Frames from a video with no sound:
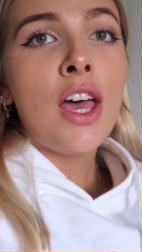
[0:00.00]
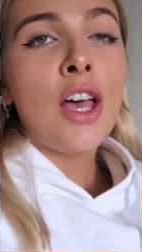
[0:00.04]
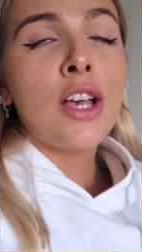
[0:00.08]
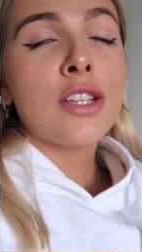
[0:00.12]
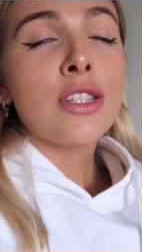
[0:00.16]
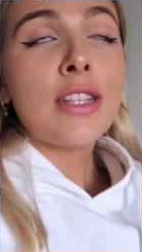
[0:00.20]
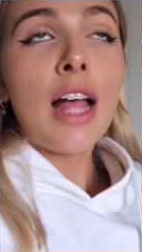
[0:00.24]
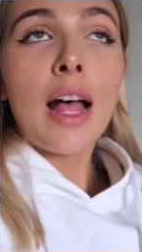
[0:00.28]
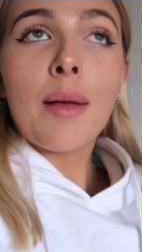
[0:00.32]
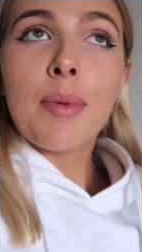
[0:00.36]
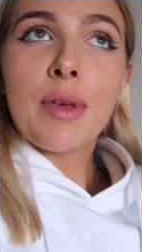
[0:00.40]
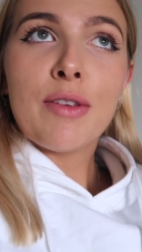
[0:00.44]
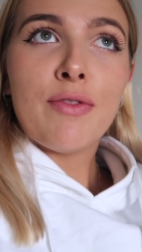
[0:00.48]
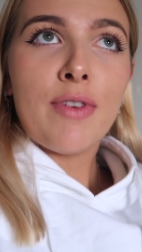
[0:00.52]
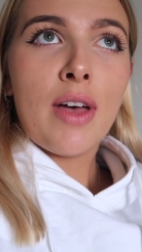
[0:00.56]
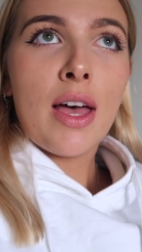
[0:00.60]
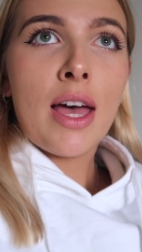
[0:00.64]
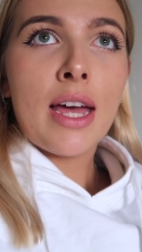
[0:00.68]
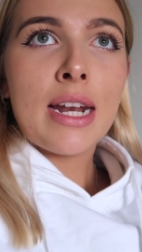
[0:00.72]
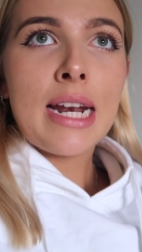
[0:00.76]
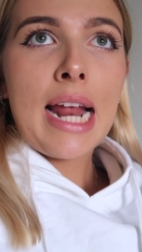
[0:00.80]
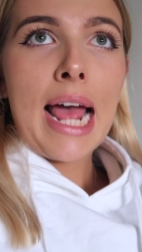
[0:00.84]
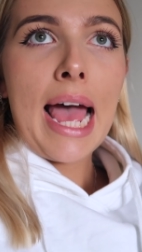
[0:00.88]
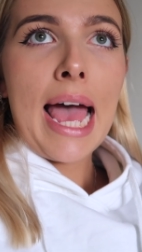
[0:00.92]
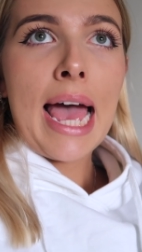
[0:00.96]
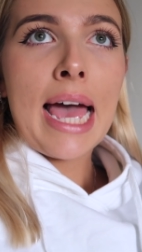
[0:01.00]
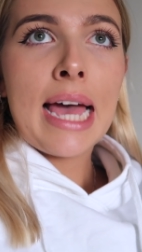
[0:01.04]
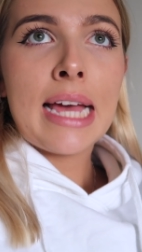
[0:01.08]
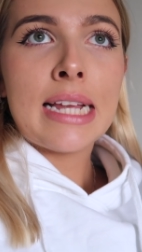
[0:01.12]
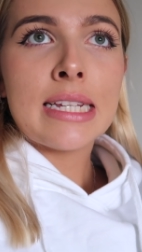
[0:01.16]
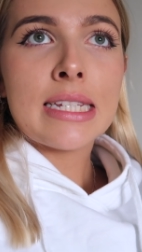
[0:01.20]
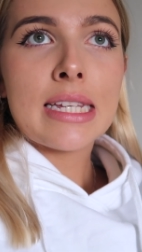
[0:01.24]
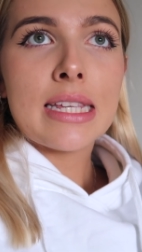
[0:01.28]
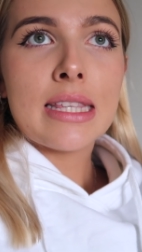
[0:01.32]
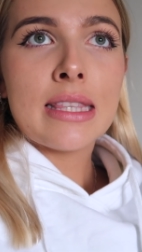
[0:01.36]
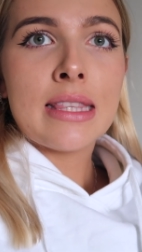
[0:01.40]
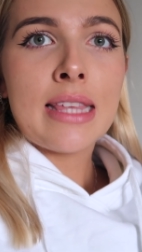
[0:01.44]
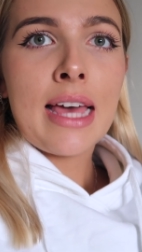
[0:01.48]
So that'll be fun.
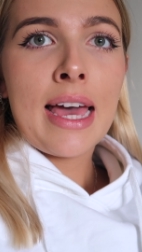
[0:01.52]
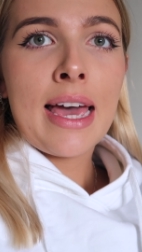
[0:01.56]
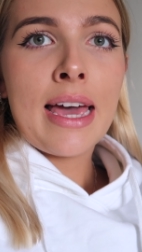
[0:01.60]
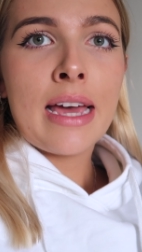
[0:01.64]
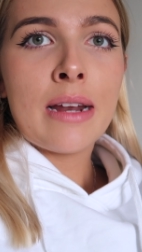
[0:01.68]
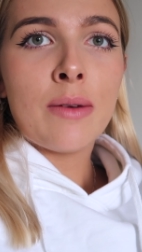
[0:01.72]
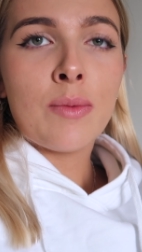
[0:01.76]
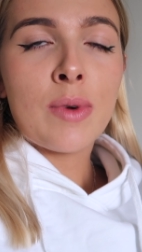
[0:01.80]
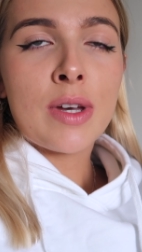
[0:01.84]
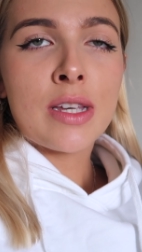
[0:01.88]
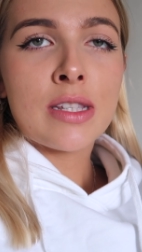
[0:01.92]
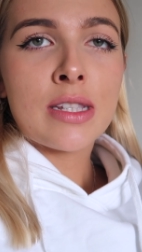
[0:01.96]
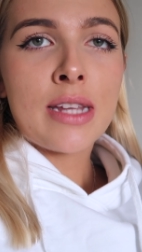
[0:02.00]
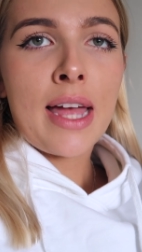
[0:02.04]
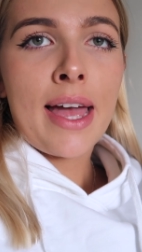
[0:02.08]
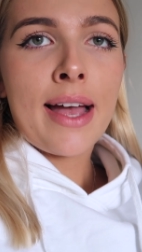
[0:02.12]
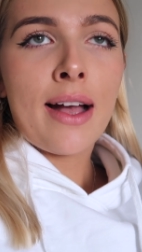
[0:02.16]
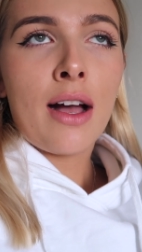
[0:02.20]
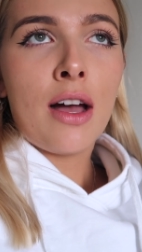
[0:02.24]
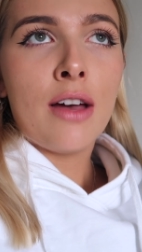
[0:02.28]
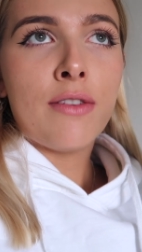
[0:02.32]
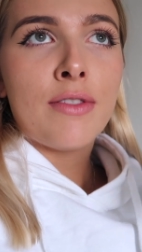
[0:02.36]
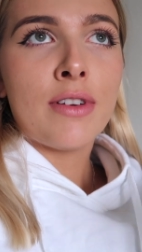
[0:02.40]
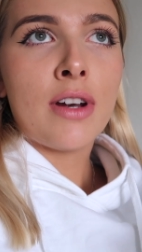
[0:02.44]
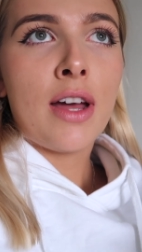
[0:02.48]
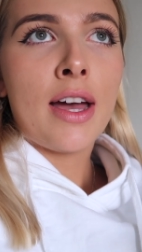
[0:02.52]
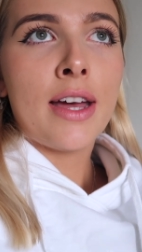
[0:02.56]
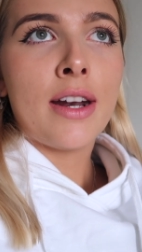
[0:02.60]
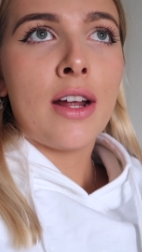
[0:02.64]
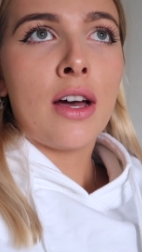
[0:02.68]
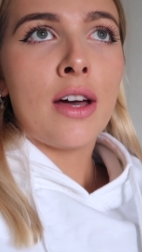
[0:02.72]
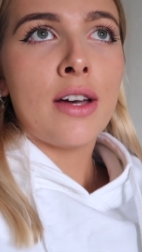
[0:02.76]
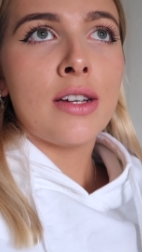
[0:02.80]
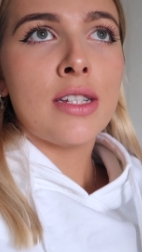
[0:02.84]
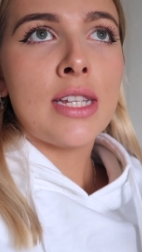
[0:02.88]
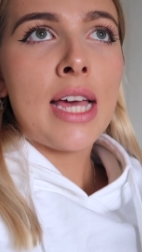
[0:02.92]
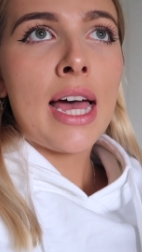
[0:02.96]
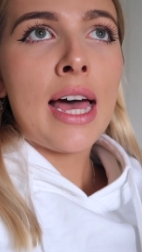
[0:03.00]
And then we're staying overnight in a
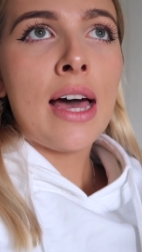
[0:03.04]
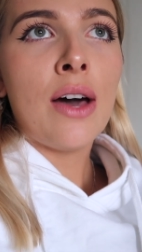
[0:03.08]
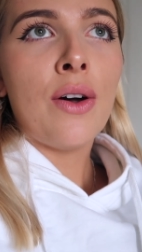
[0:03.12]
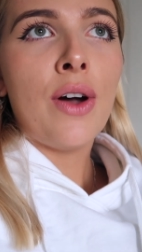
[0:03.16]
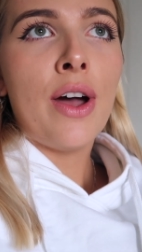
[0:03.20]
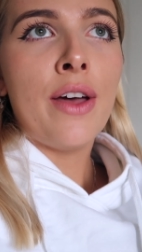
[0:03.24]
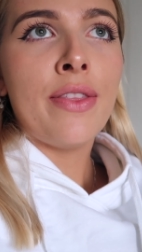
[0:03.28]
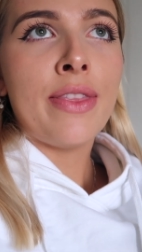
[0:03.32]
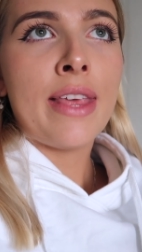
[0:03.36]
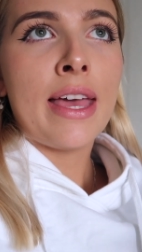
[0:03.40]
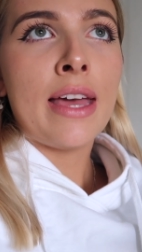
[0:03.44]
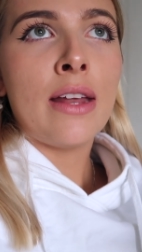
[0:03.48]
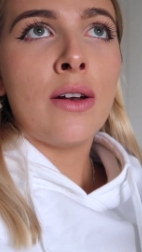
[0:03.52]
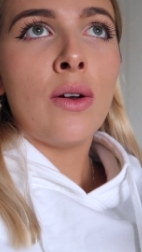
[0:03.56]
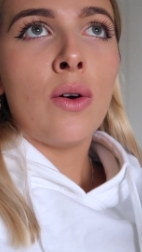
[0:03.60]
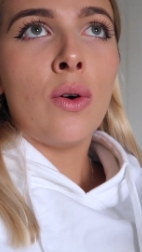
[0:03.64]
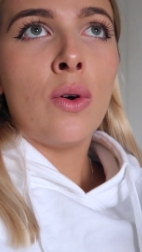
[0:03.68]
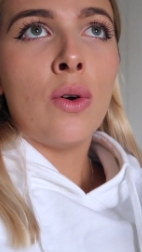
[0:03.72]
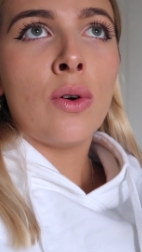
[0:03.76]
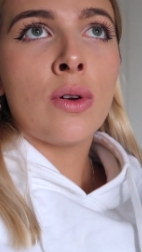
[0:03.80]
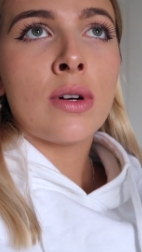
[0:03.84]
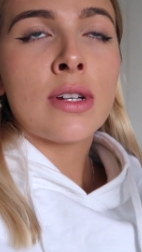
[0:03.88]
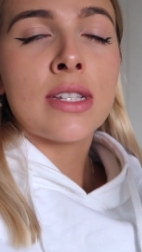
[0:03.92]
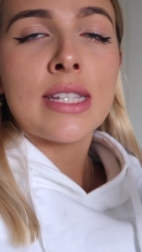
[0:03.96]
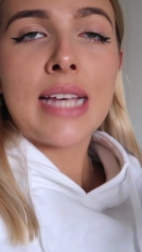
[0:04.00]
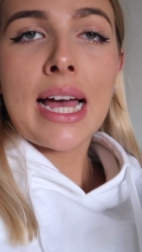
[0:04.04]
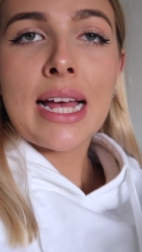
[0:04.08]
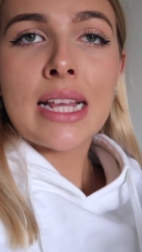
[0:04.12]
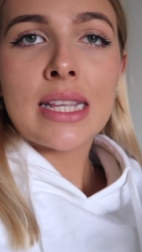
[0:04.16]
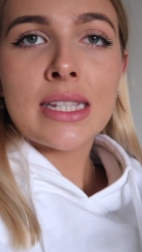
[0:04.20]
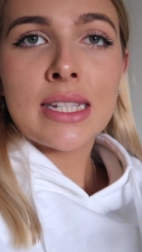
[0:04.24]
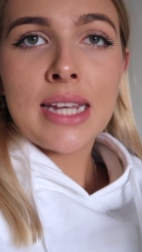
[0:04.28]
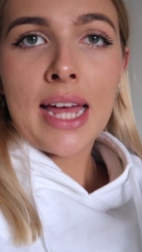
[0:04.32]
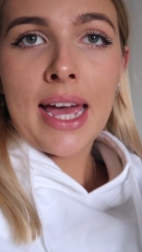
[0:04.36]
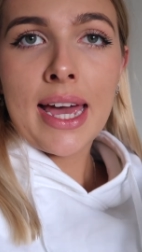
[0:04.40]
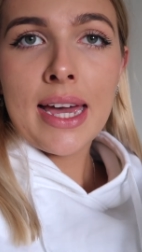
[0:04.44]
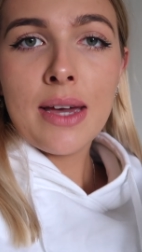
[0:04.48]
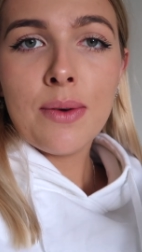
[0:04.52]
hotel, and then on
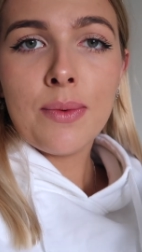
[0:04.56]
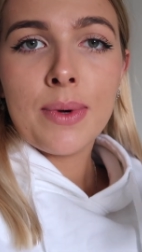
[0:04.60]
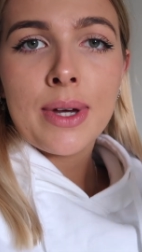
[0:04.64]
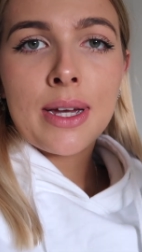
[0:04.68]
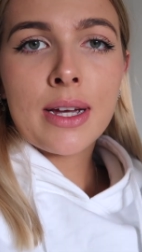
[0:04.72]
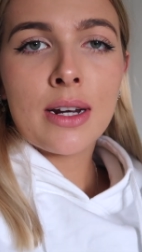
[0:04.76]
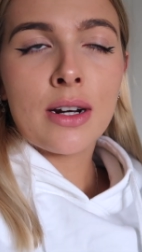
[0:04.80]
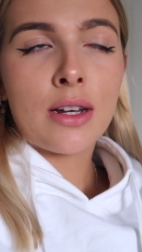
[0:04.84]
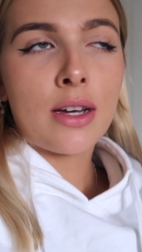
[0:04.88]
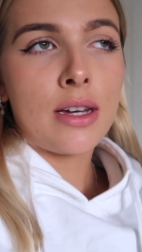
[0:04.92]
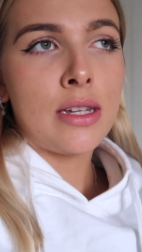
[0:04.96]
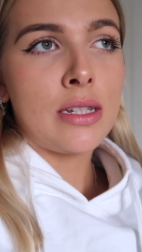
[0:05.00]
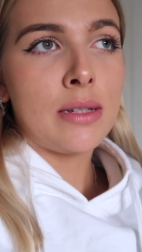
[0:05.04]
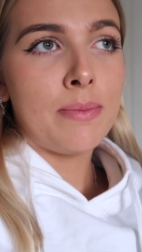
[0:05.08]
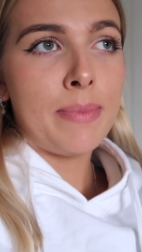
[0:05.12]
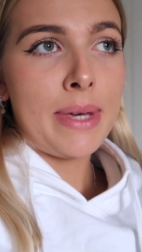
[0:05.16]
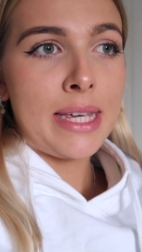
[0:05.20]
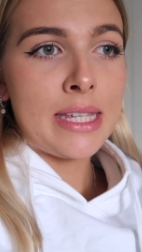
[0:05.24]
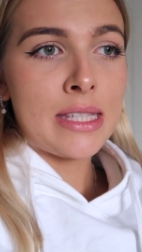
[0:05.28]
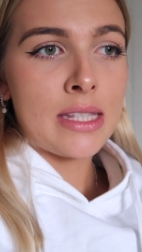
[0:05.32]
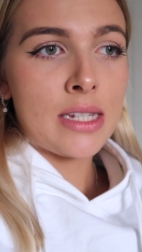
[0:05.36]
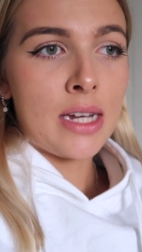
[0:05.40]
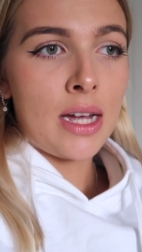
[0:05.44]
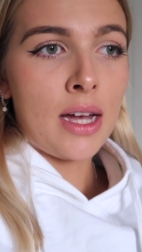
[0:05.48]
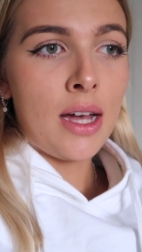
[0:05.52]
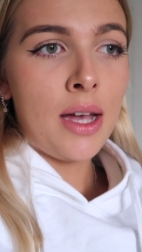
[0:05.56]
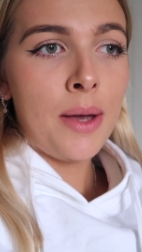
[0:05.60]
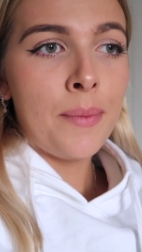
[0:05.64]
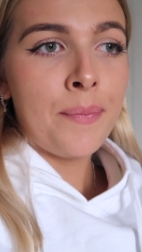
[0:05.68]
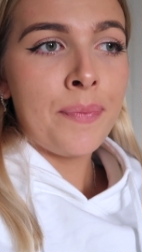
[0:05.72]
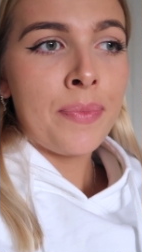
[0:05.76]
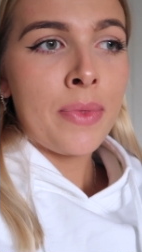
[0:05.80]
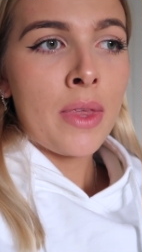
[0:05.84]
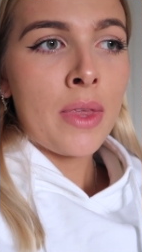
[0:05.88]
Saturday we're gonna go to Bicester.